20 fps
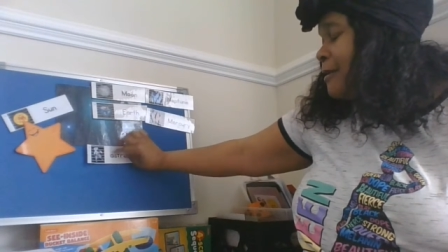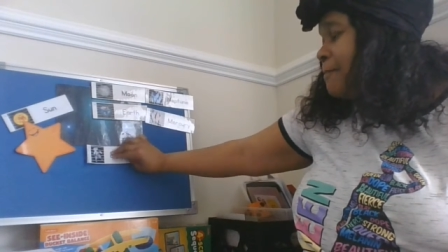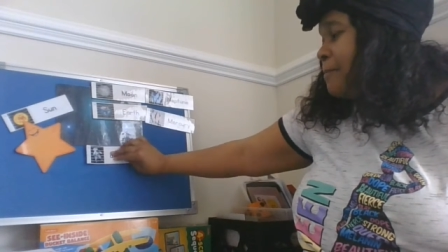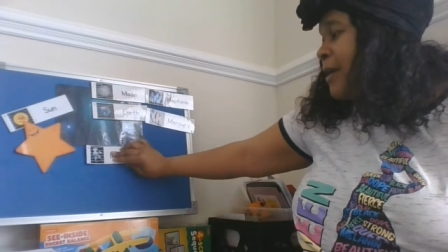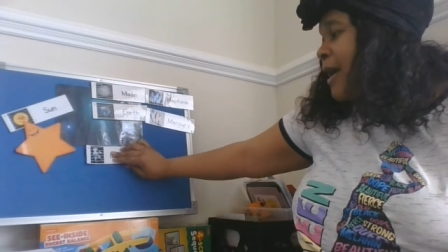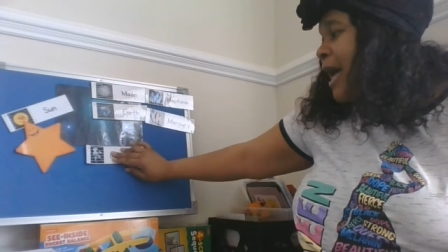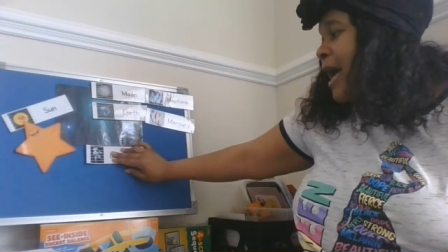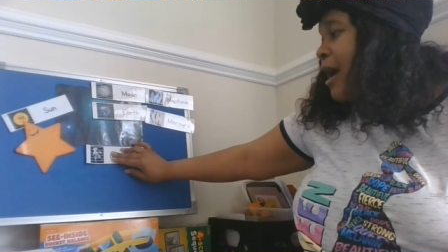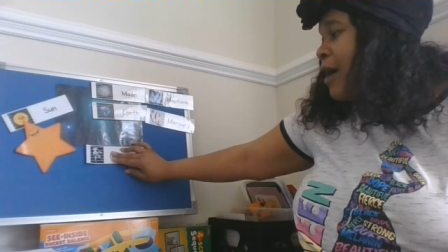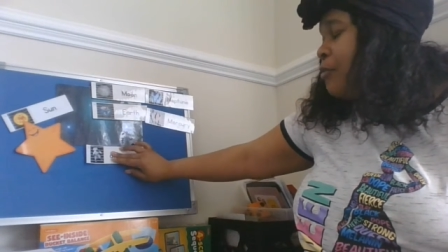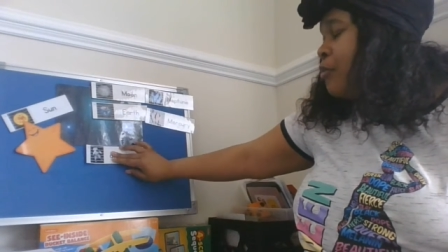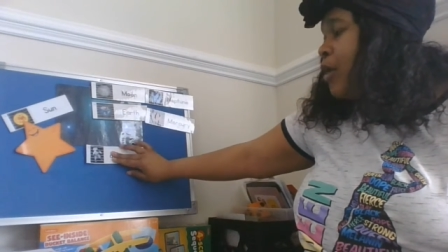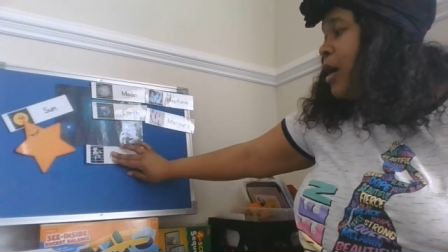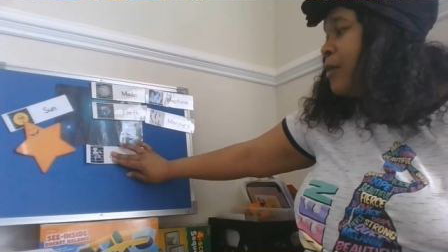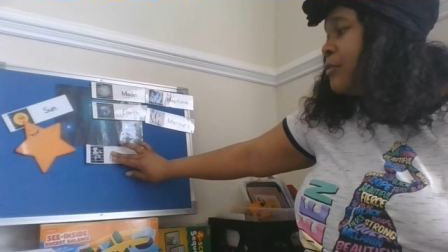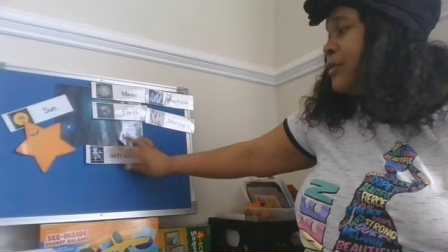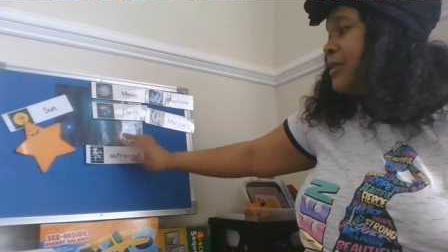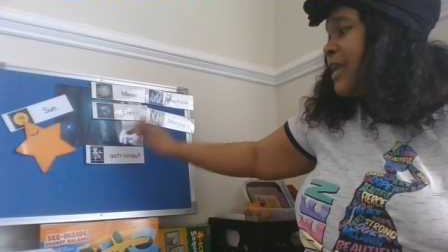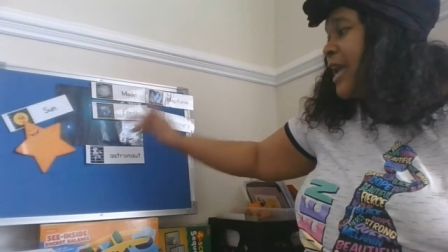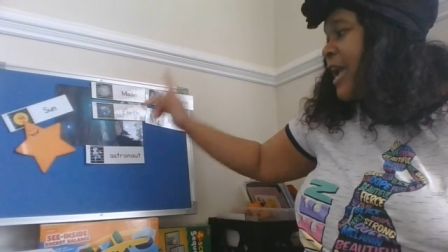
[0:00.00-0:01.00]
But
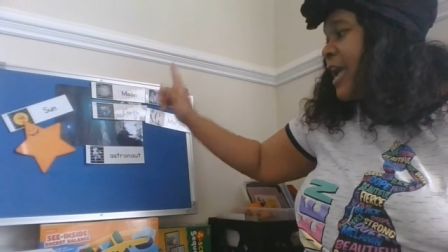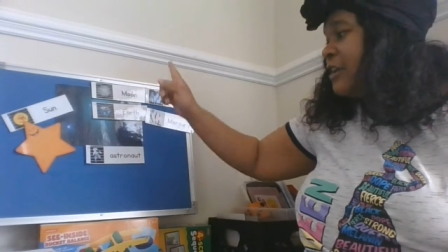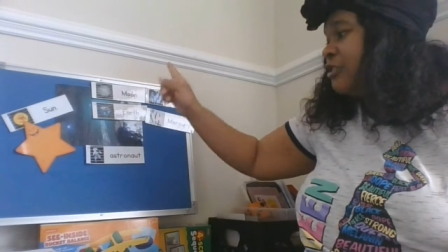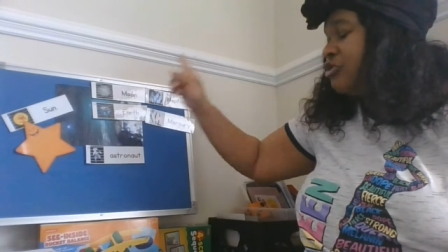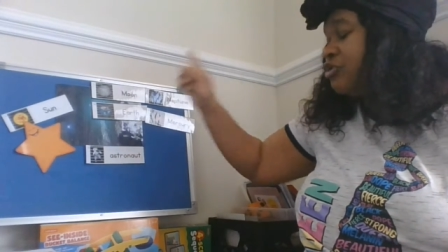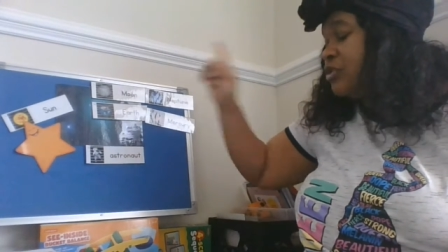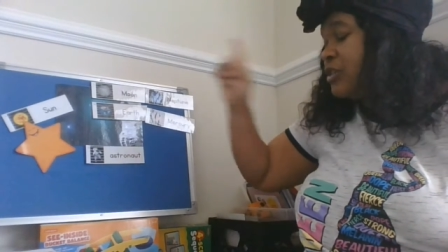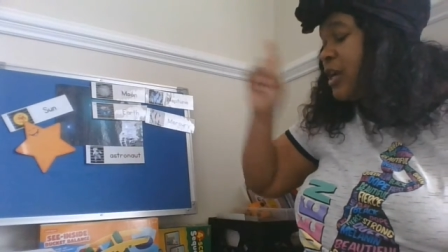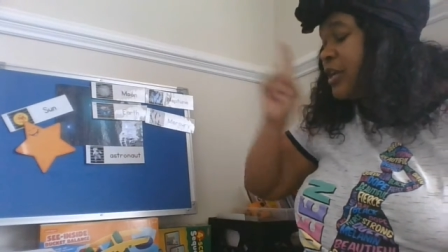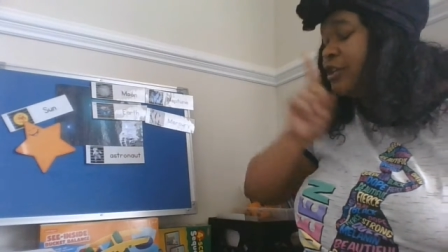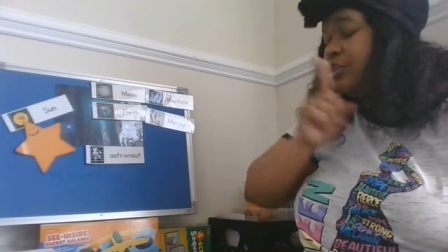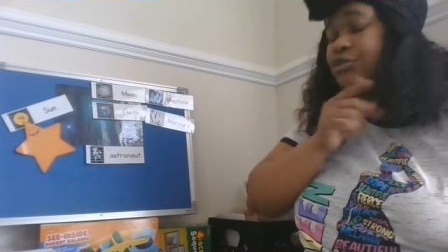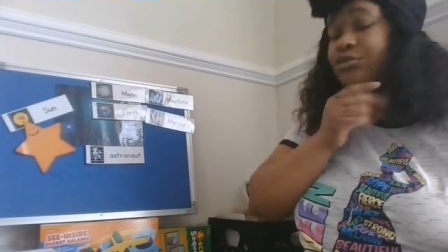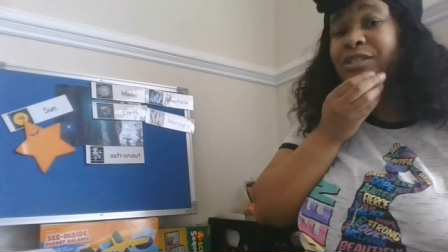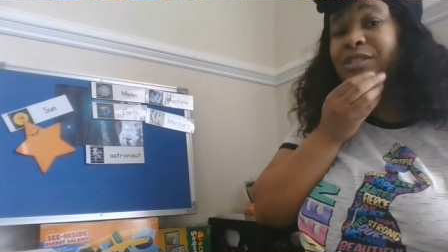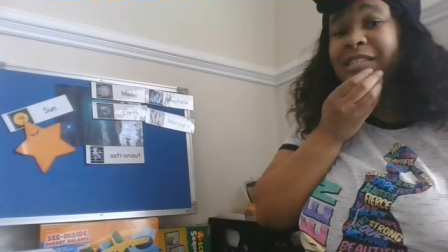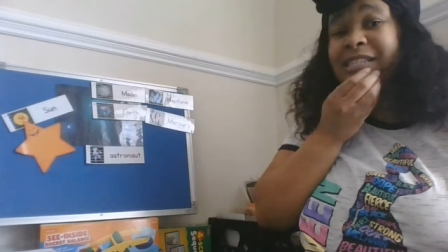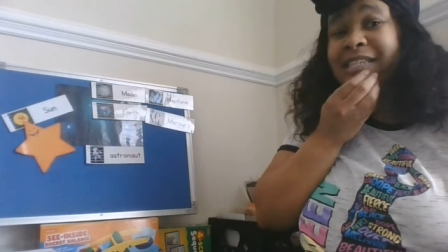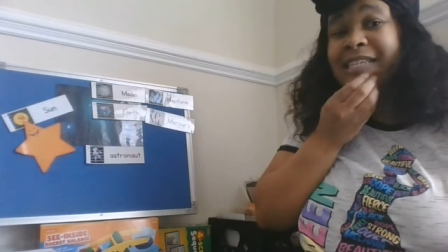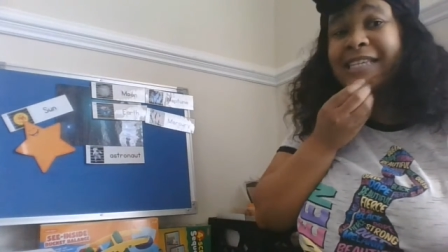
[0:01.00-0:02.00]
what would the astronaut
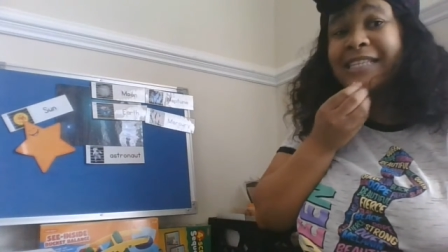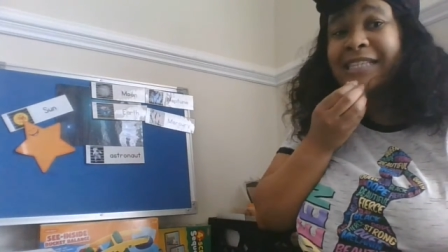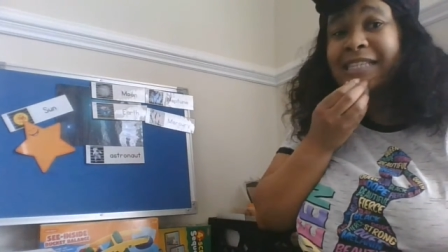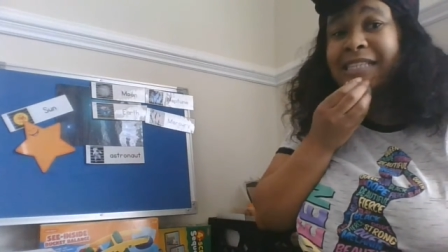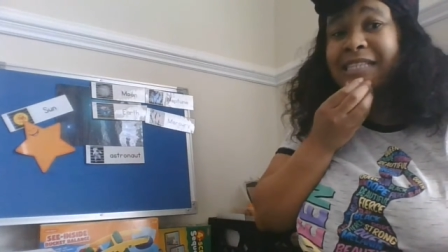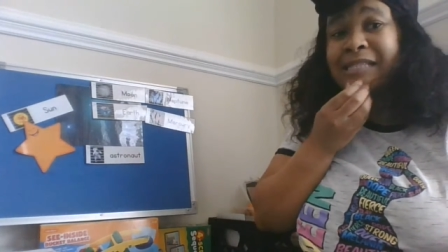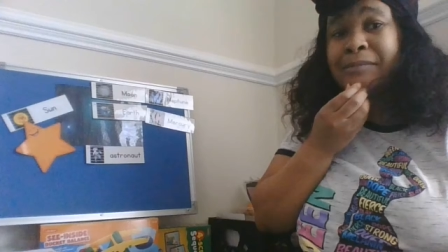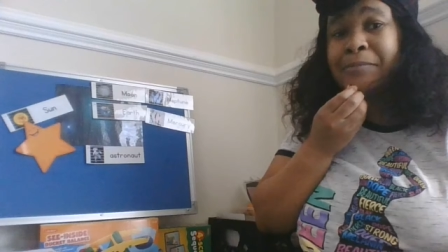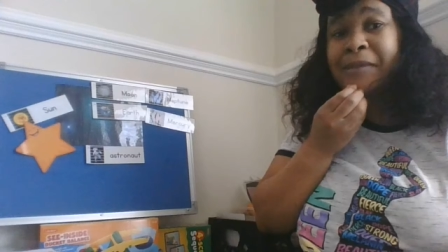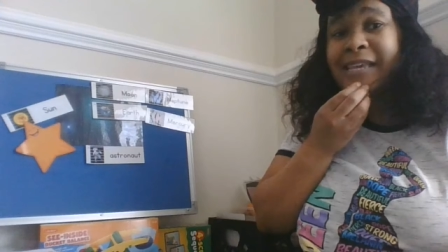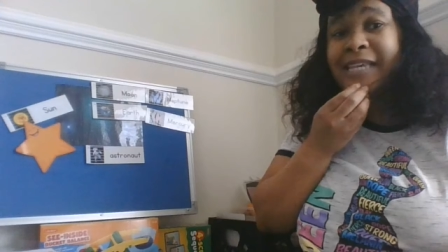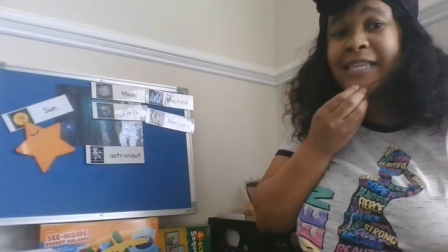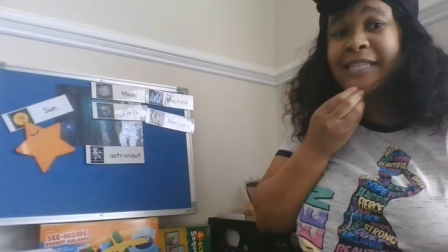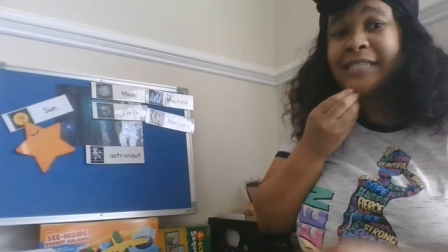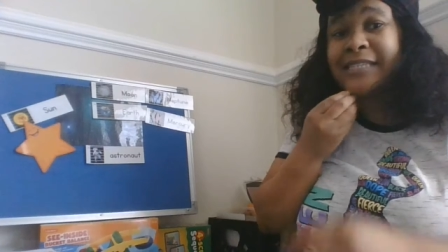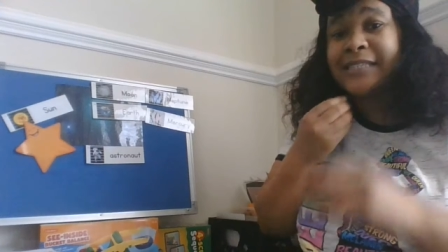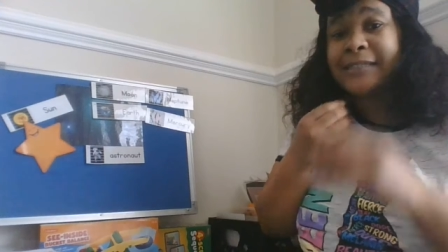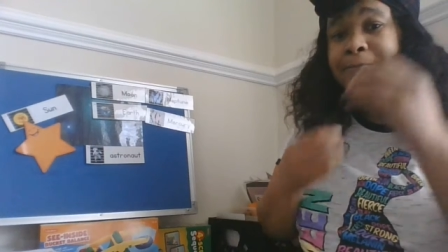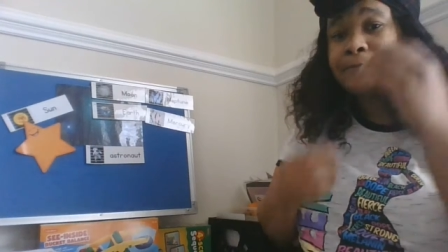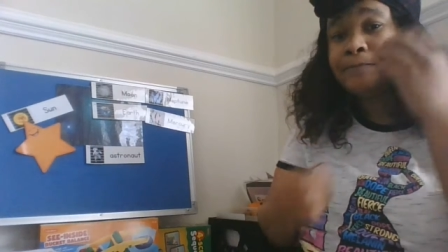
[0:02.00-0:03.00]
use to get to space?
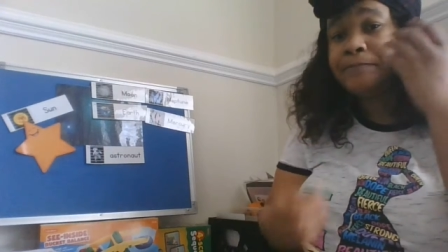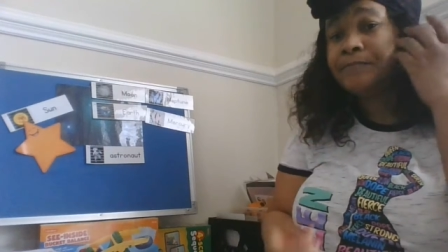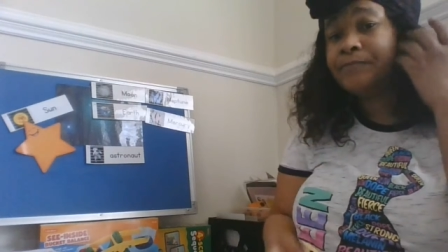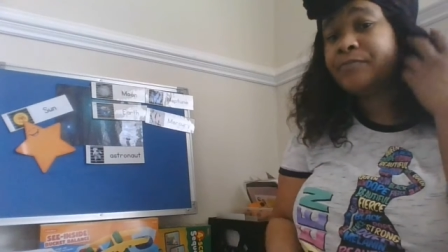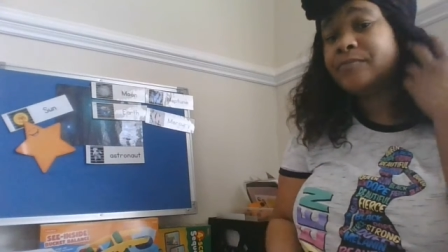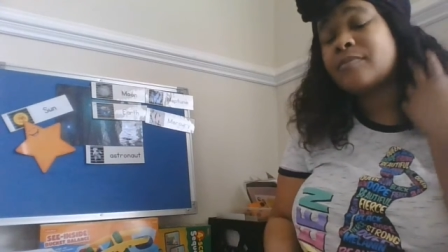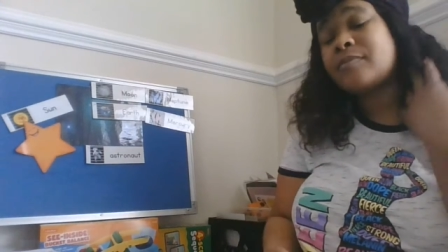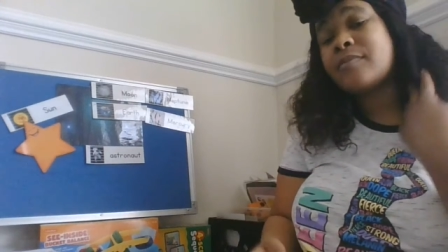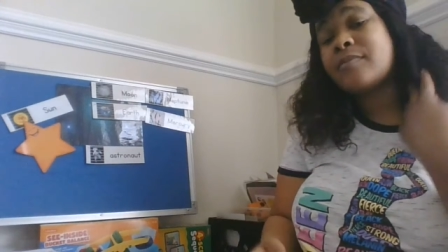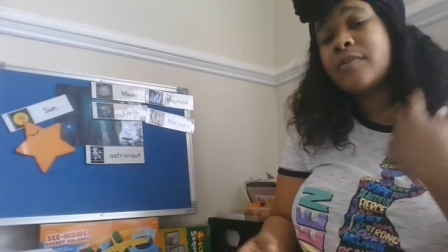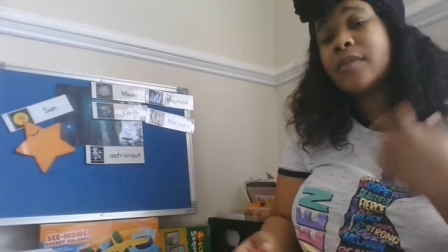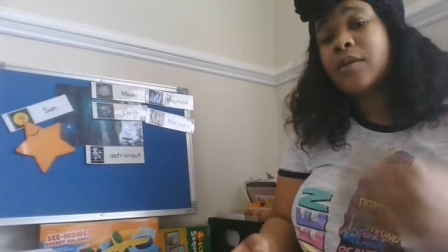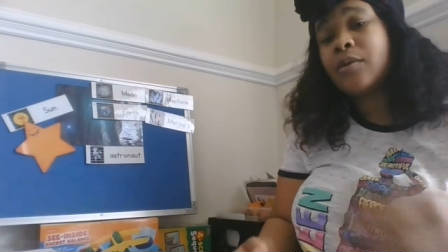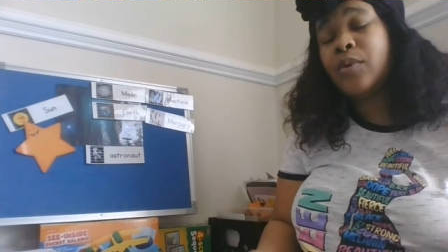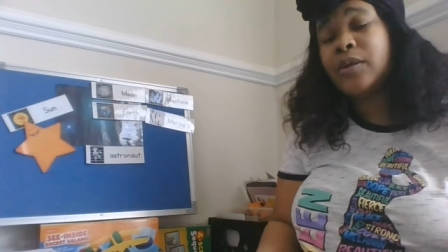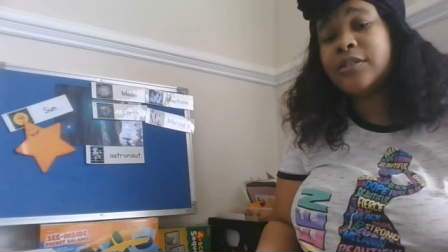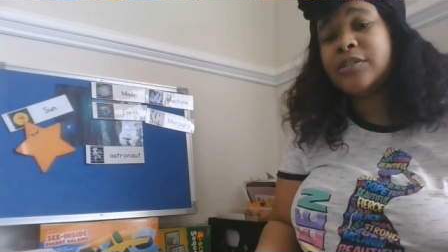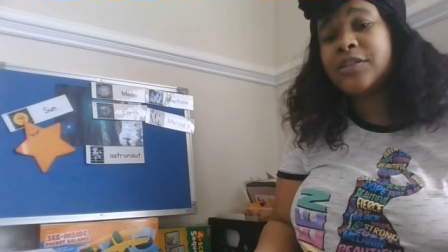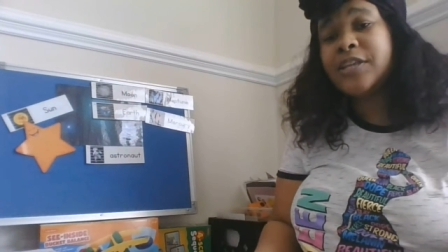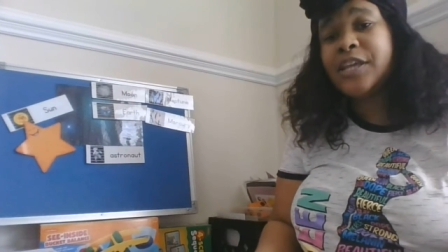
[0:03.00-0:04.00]

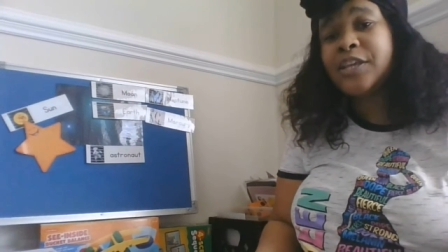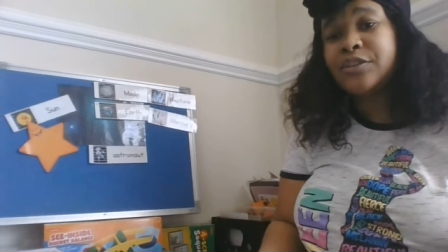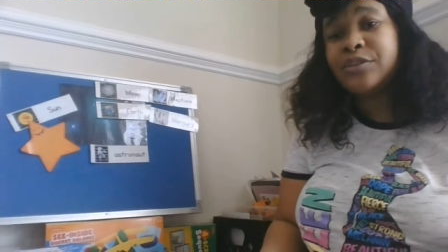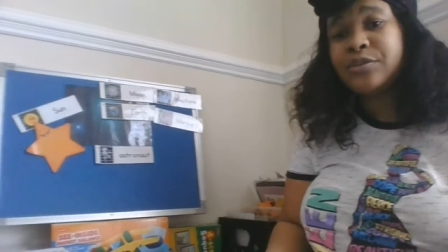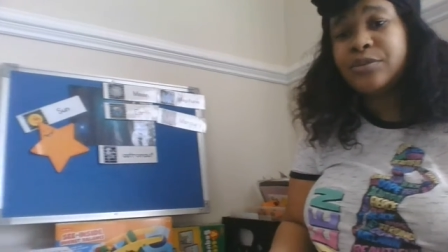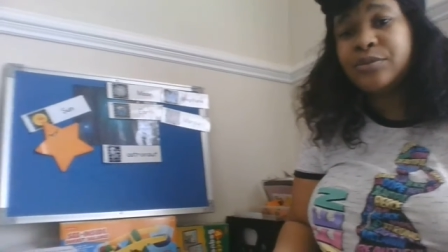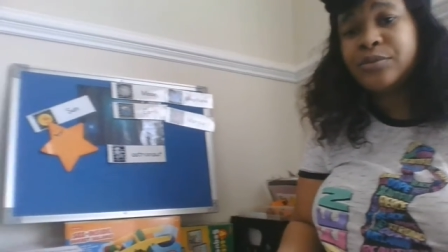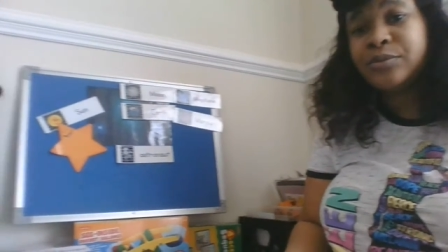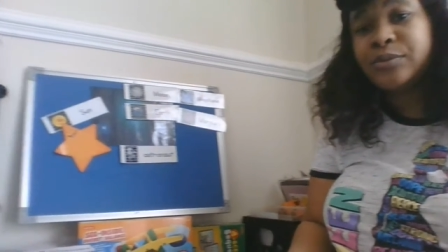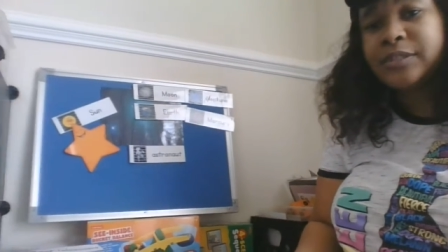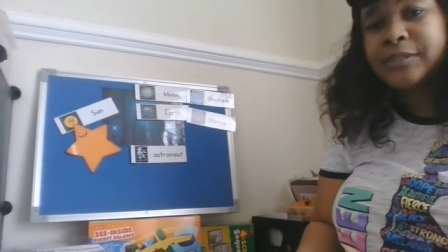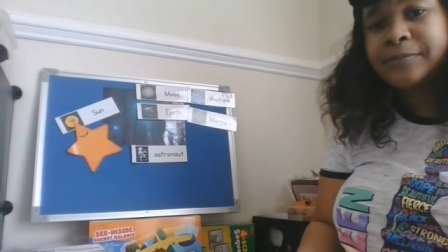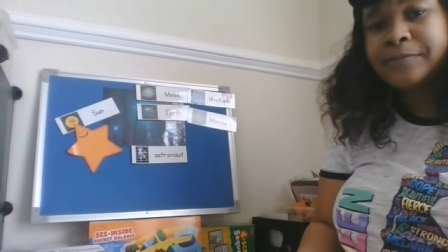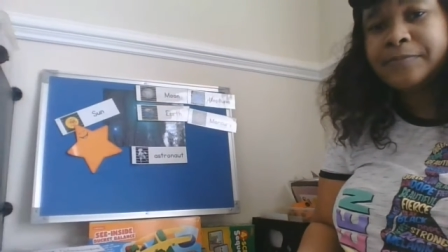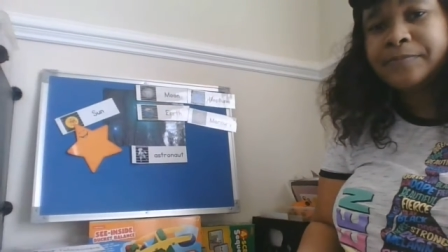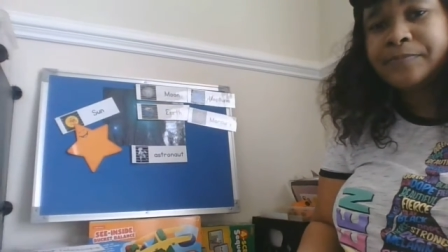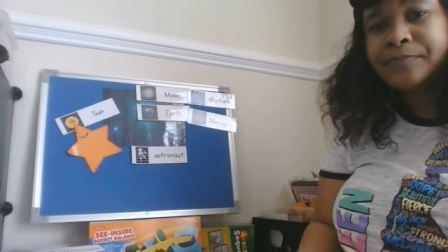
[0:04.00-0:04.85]
What do they use?